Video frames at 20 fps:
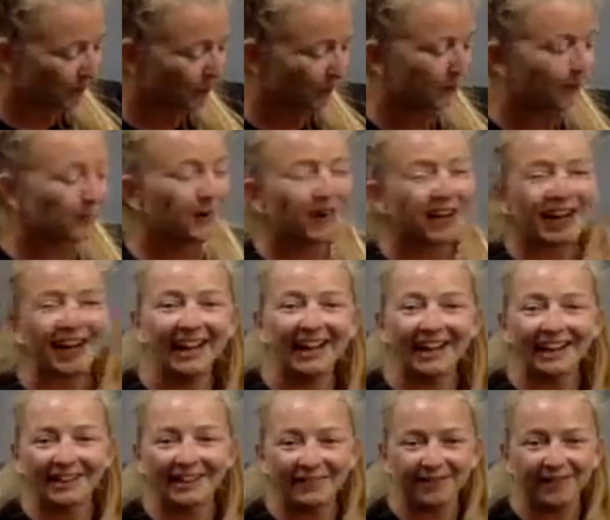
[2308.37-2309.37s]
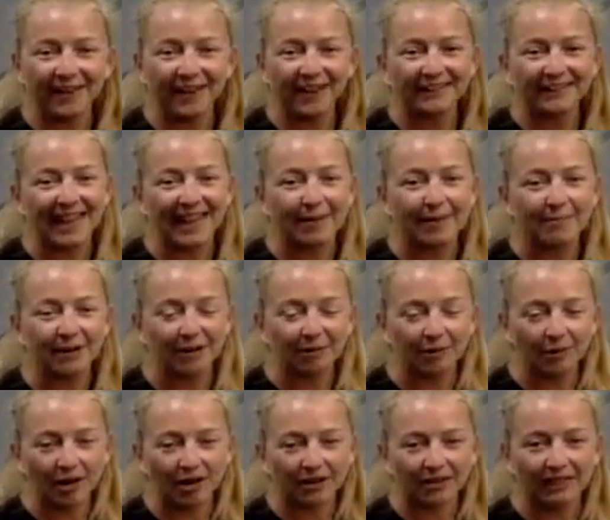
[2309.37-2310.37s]
1. Find that bear
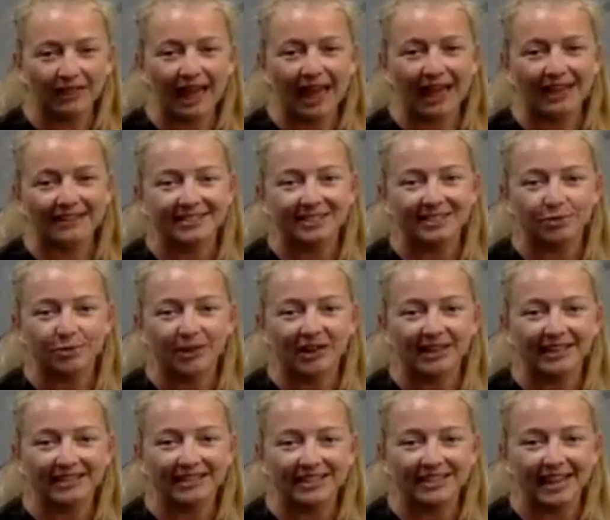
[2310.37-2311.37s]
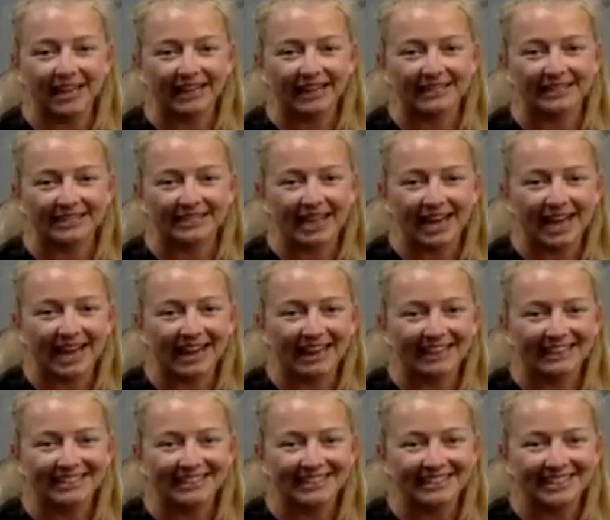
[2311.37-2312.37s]
walk. Last 20 seconds, guys.
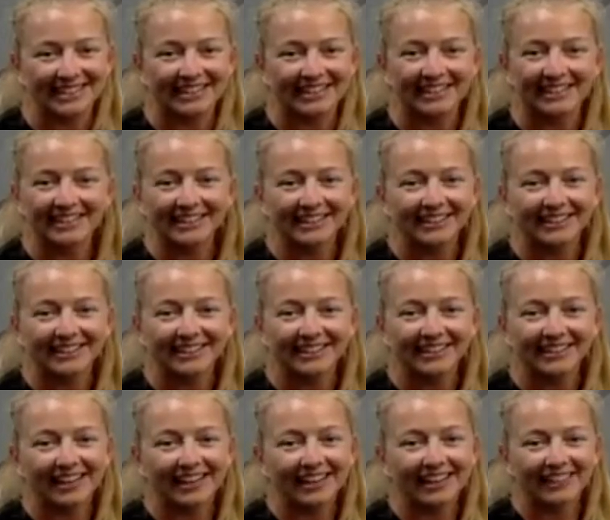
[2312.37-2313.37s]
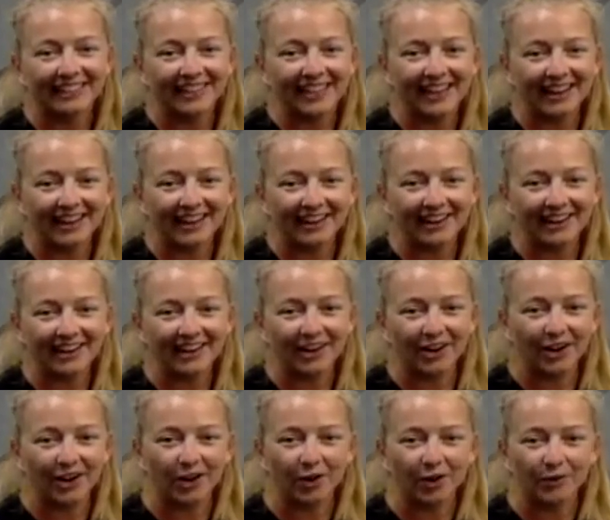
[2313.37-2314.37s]
There you
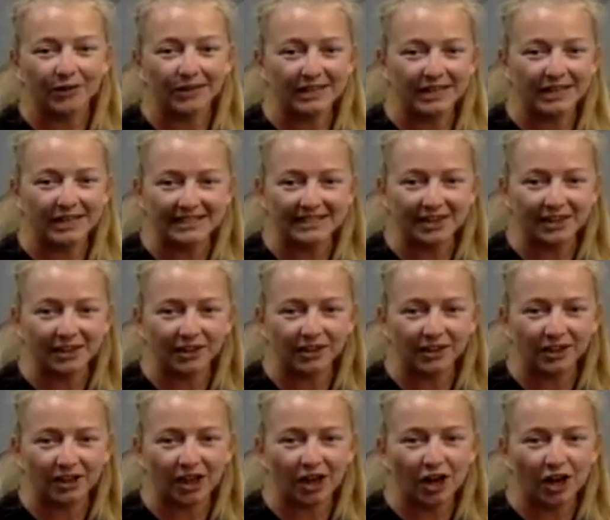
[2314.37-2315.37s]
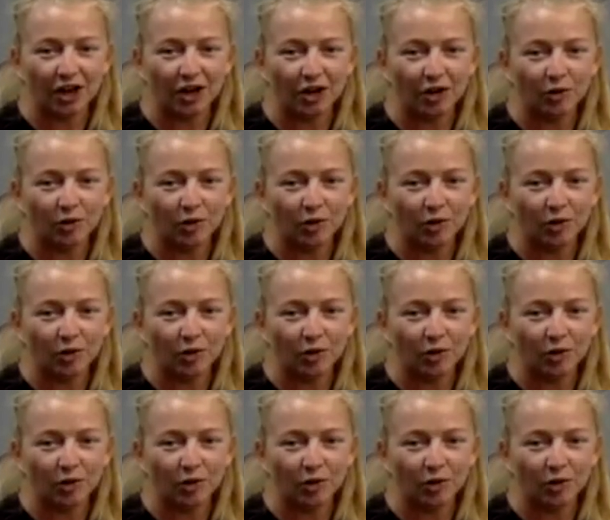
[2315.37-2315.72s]
go. Knees are low.